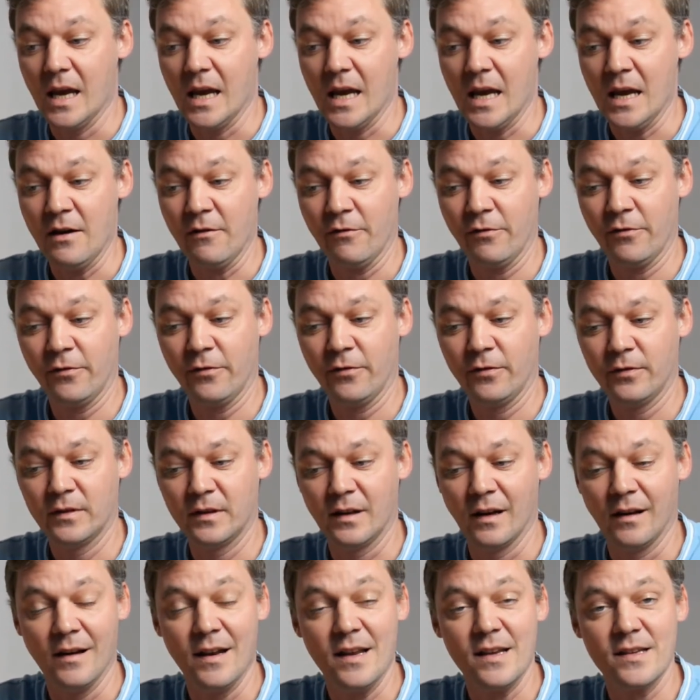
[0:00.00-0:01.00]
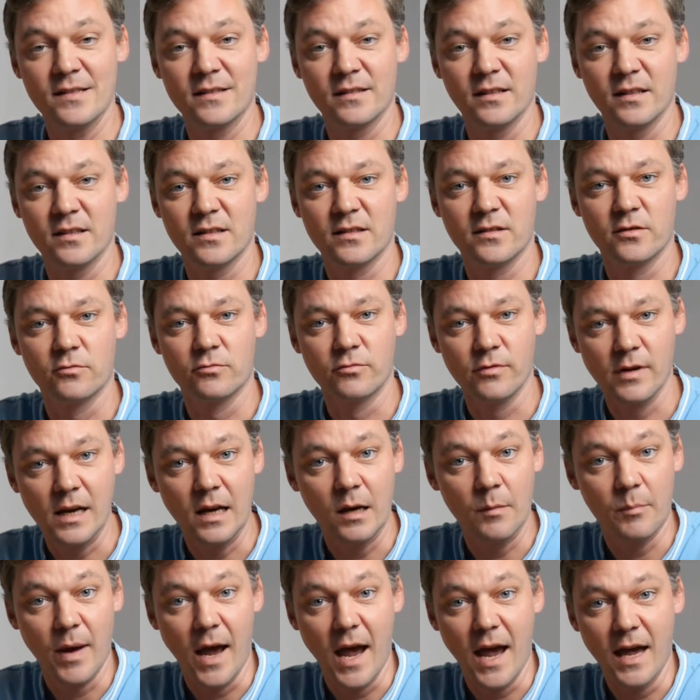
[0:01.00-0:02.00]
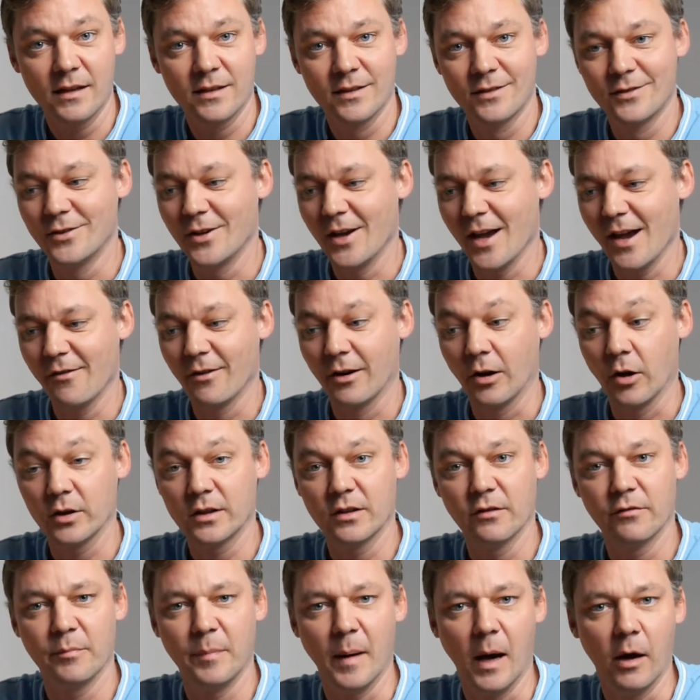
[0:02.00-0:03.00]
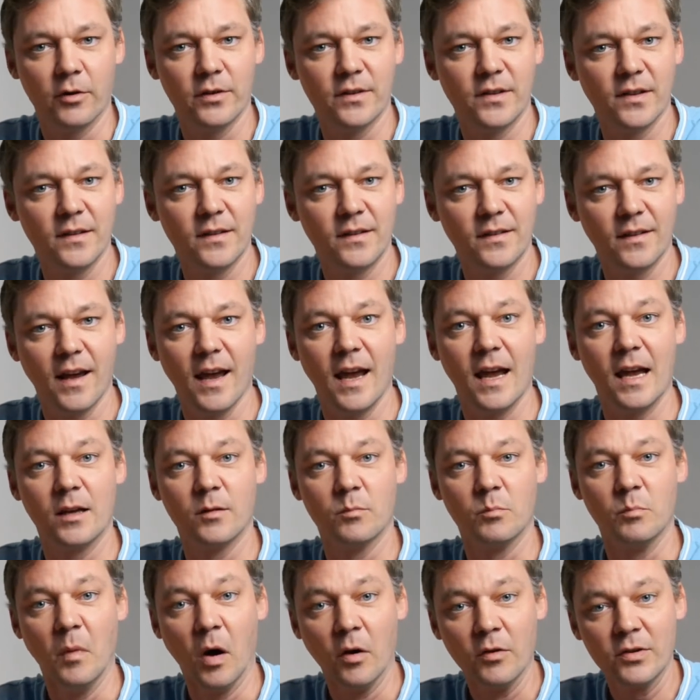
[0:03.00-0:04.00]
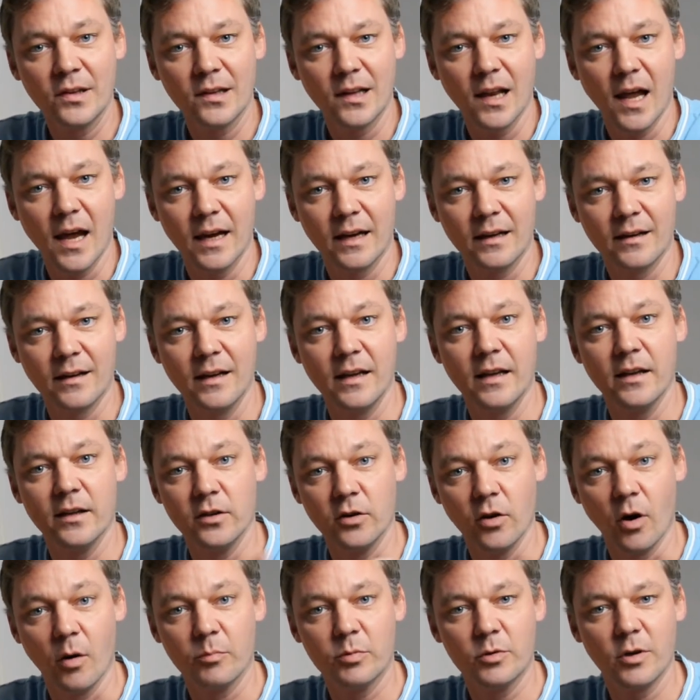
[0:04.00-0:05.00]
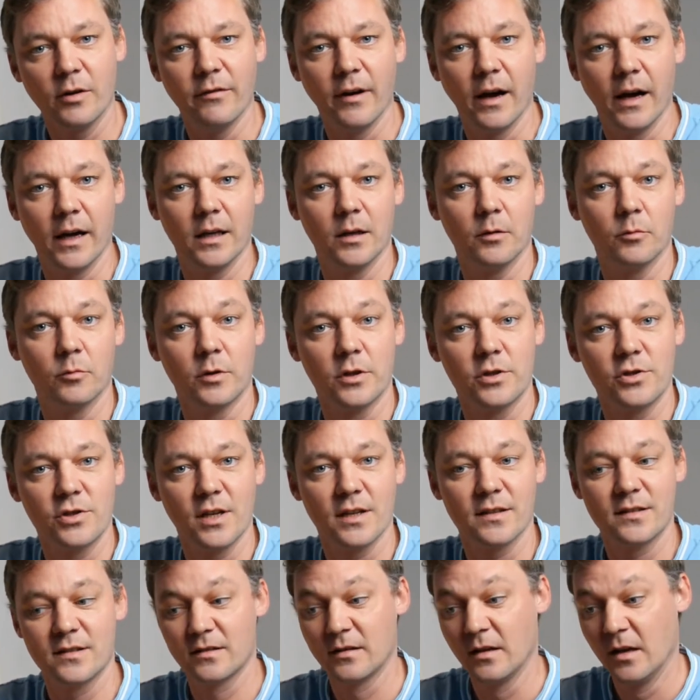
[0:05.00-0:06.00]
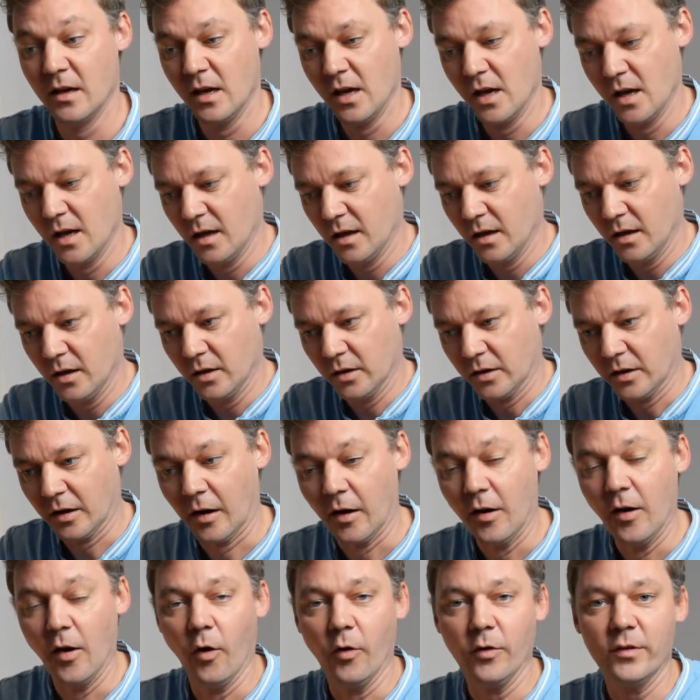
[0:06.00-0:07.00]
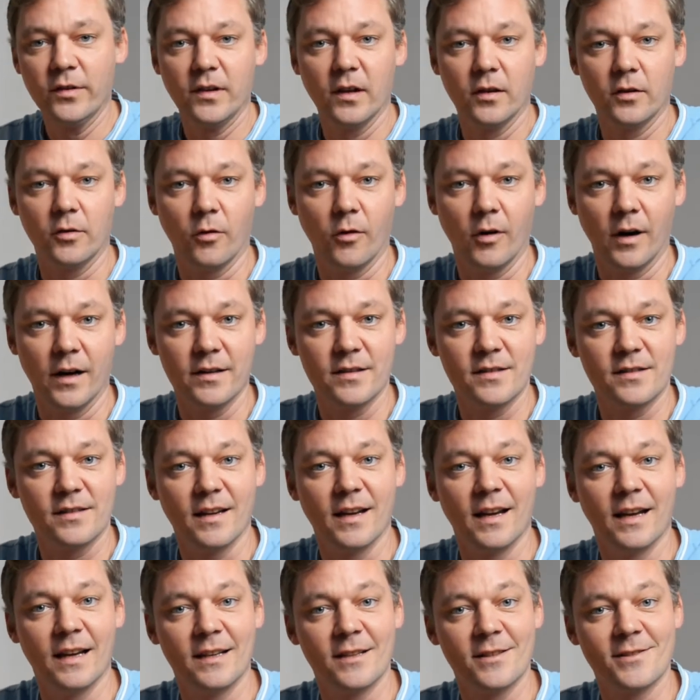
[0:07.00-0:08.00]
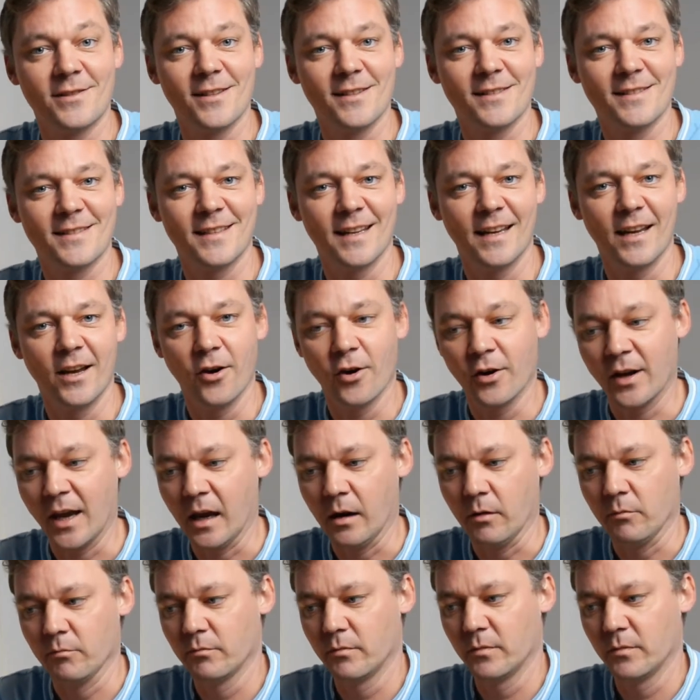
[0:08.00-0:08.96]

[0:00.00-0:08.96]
If the list is really bad, you have a lot of bounces, and most likely your provider would just close the doors and just say, okay,